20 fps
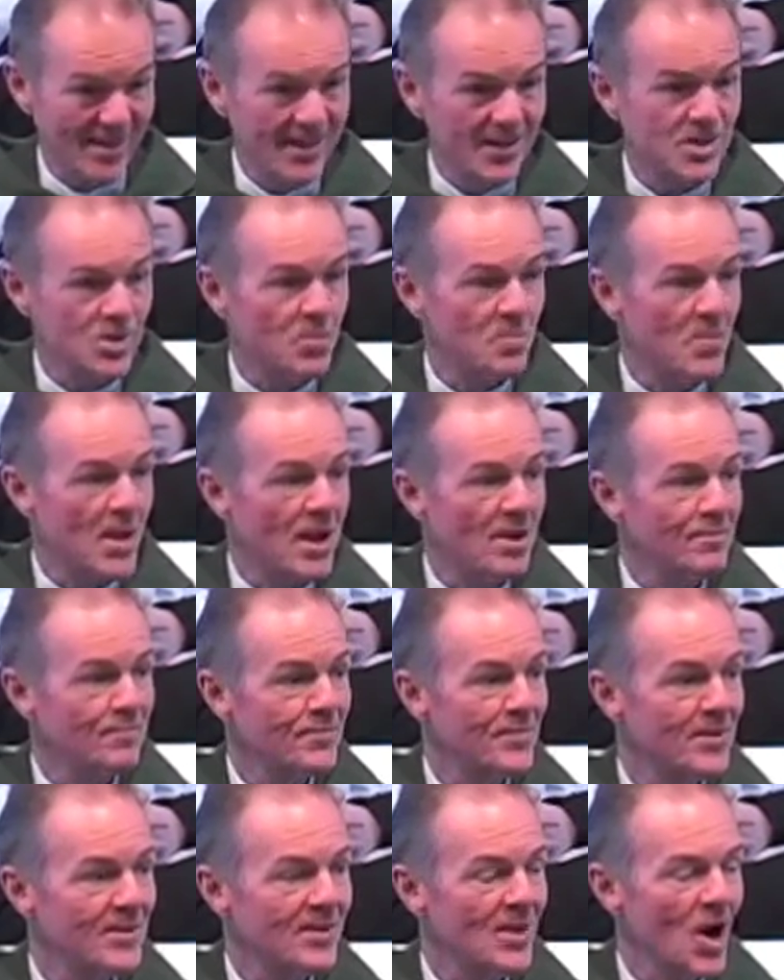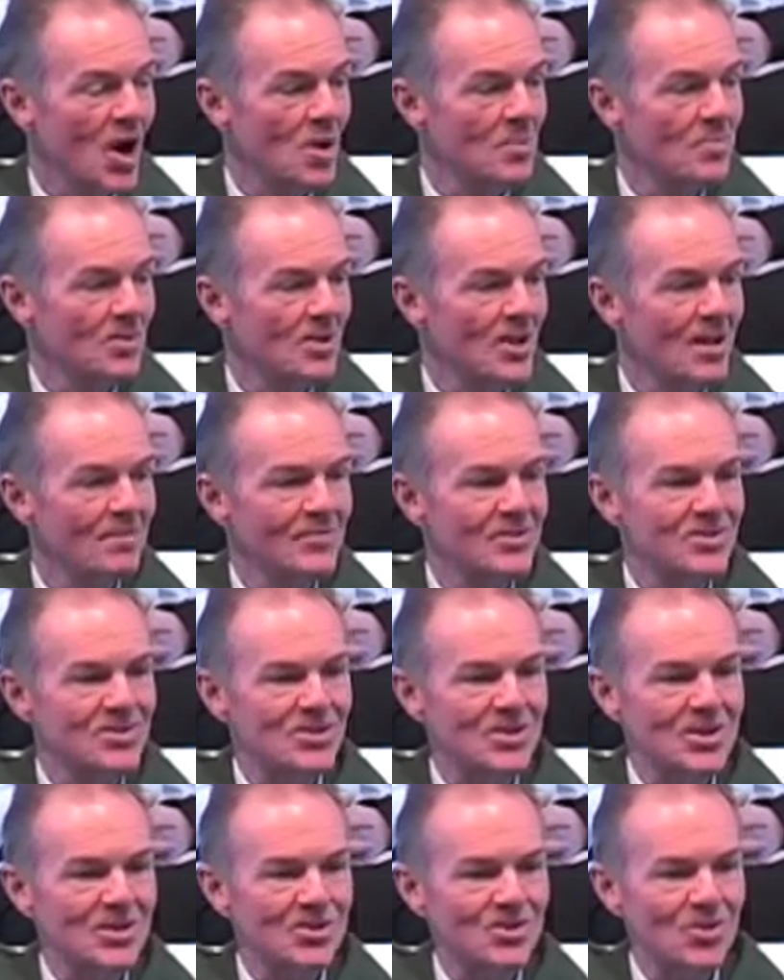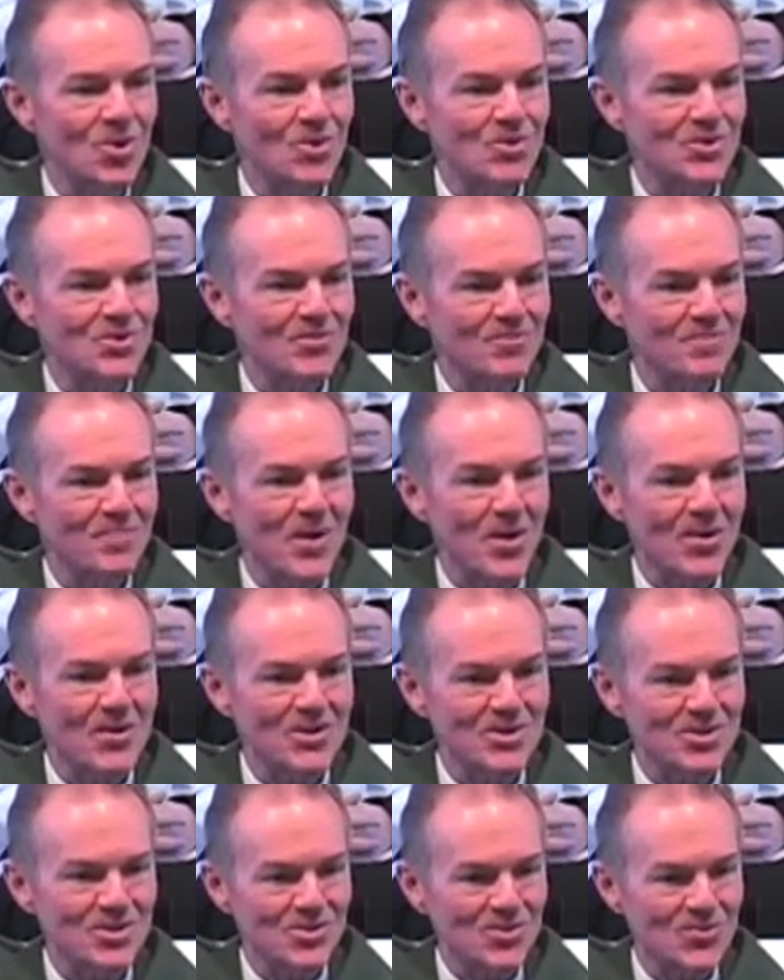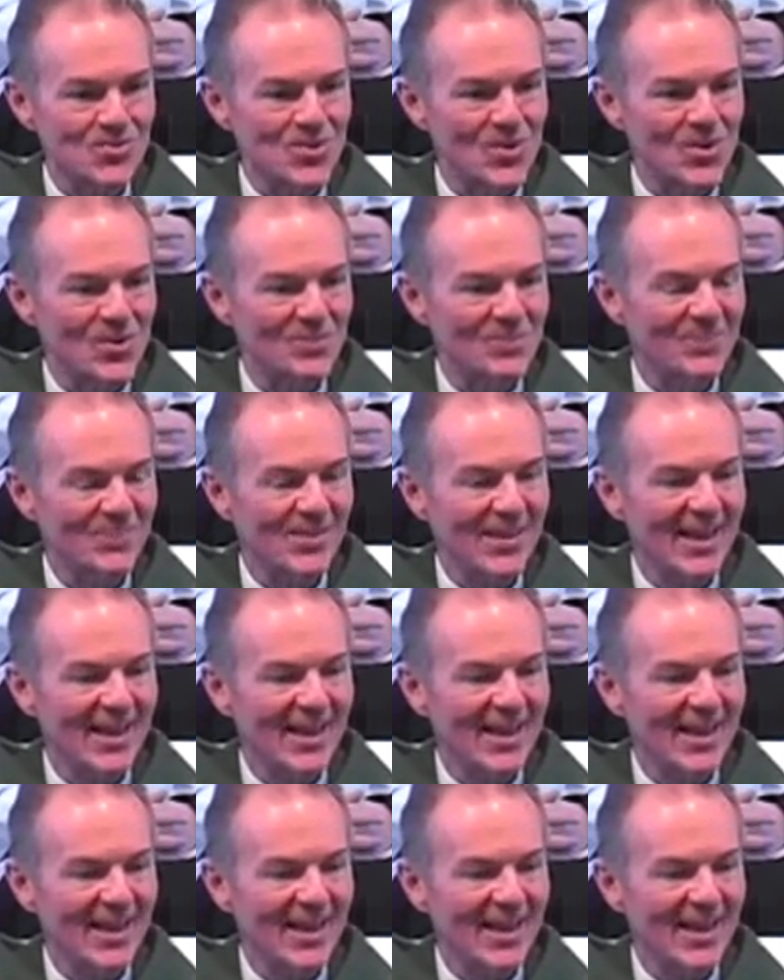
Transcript: to benefit our beloved St. Joseph Parish School.